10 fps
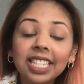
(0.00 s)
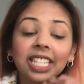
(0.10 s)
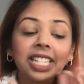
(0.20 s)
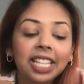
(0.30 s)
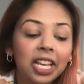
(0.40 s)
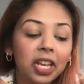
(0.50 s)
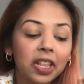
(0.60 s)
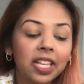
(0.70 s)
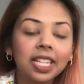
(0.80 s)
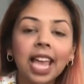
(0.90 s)
just,
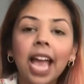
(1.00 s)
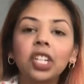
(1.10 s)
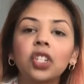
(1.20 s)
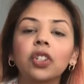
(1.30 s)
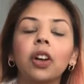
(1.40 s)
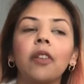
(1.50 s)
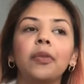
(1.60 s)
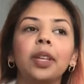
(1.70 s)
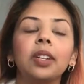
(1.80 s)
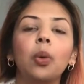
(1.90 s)
the texture of
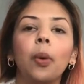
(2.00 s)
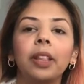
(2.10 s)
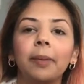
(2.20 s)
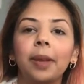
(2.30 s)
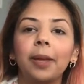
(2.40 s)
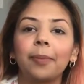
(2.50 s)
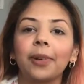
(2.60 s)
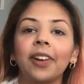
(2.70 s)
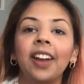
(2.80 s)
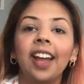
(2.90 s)
the toilet
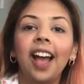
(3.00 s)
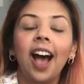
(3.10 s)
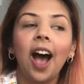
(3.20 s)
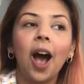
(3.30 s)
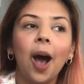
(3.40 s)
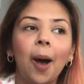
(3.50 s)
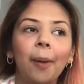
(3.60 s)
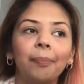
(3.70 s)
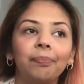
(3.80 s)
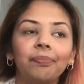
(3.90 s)
paper,
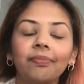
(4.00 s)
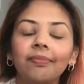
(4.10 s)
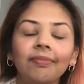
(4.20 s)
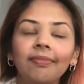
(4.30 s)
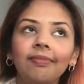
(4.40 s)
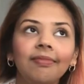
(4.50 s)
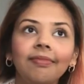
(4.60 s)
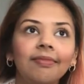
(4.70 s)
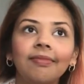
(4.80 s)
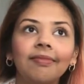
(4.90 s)

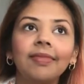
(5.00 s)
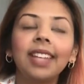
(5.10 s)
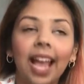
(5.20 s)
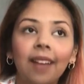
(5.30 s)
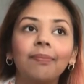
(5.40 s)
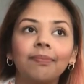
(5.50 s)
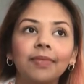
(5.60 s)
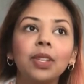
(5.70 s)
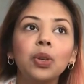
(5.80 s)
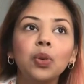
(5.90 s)
yeah.
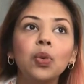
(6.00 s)
You